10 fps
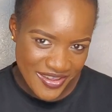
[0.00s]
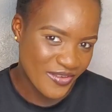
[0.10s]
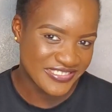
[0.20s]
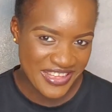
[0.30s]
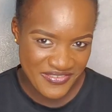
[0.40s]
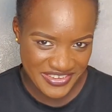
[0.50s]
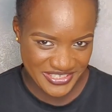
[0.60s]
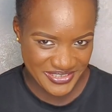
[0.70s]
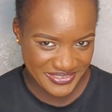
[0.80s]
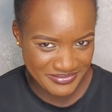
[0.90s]

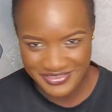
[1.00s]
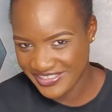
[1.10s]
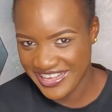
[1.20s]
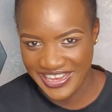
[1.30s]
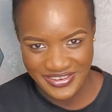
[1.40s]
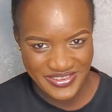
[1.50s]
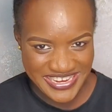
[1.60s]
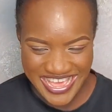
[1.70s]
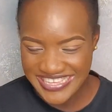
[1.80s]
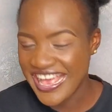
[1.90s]
Observation, because I can
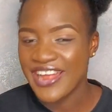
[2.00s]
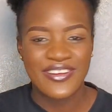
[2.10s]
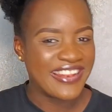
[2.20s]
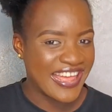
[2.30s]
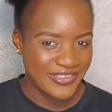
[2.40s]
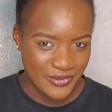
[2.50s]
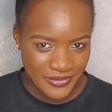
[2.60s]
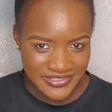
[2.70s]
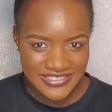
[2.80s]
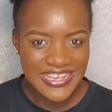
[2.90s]
only eat. I don't like
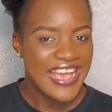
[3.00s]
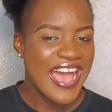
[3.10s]
dogs.